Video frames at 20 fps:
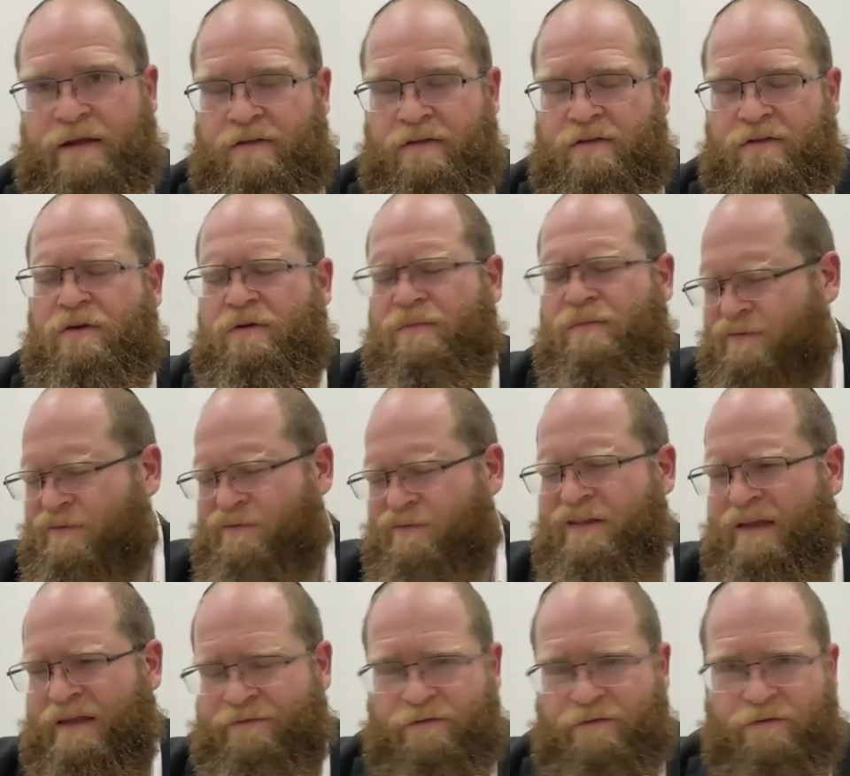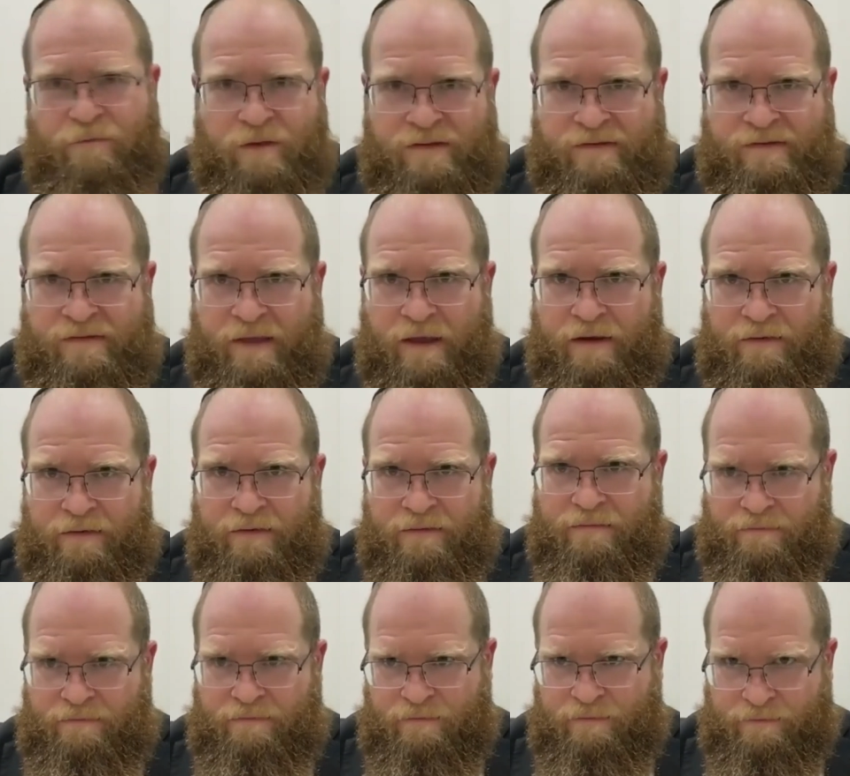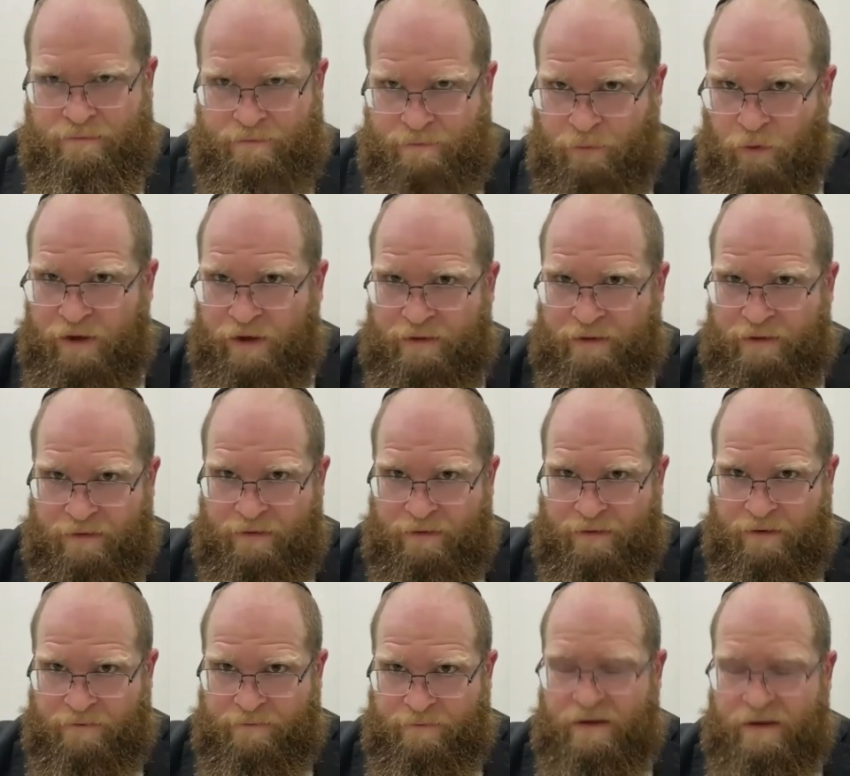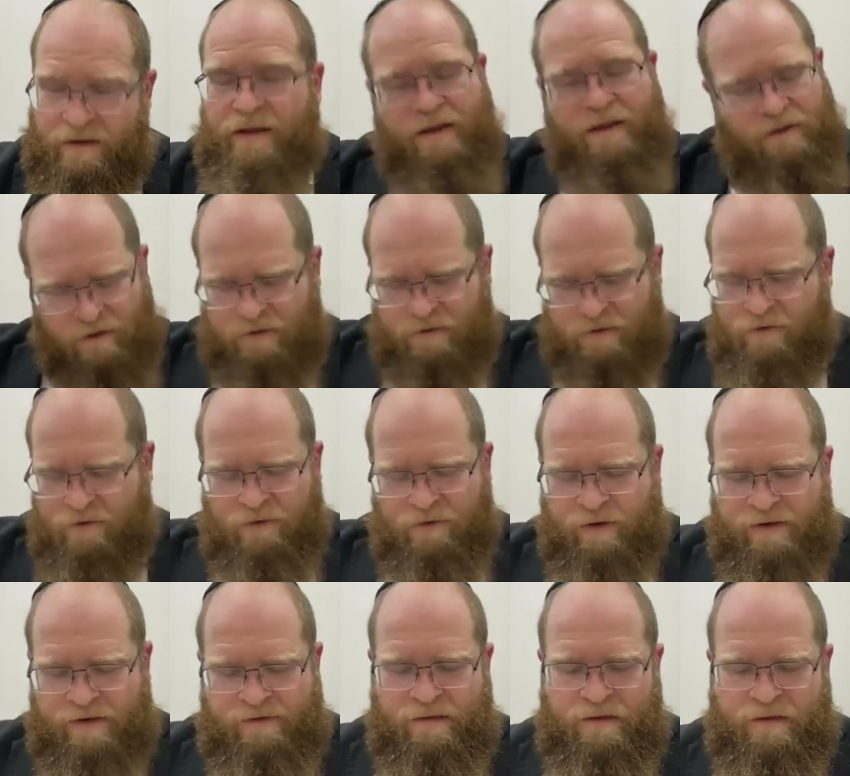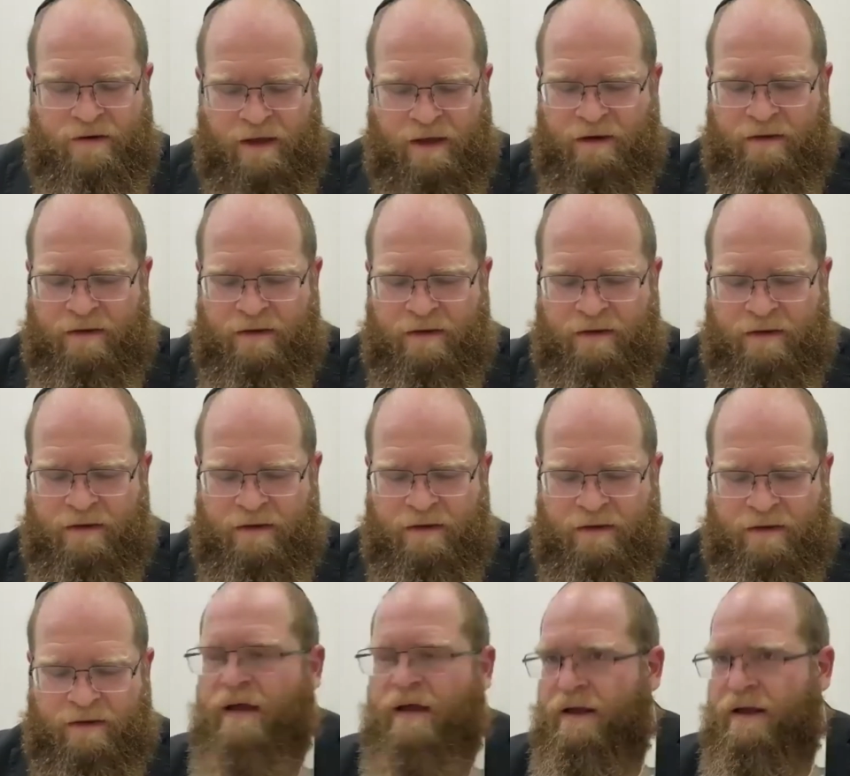do, but really if you miss that point of midnight, you can do the rest of the night as well.